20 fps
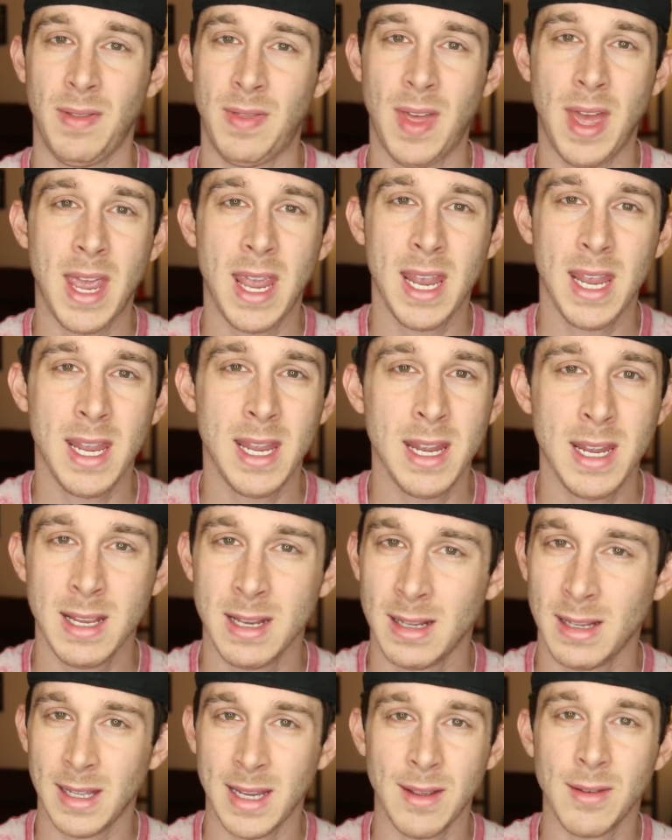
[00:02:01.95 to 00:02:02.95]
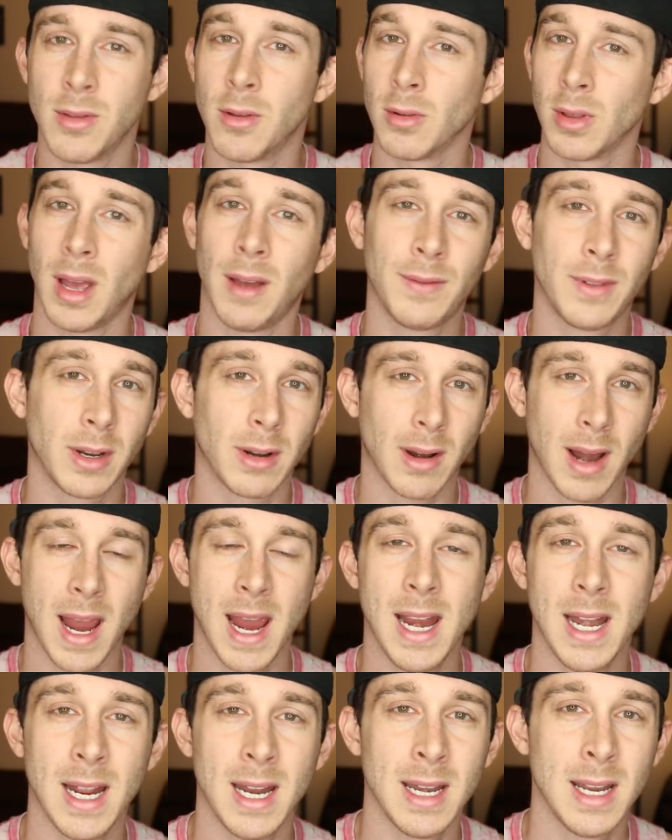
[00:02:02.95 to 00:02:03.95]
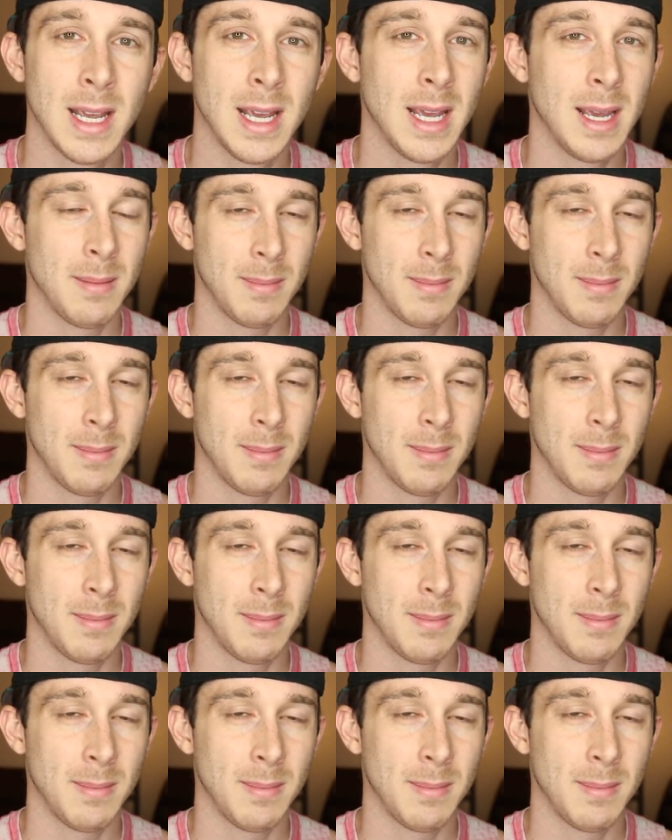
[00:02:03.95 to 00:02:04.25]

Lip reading: They either loved it or hate it,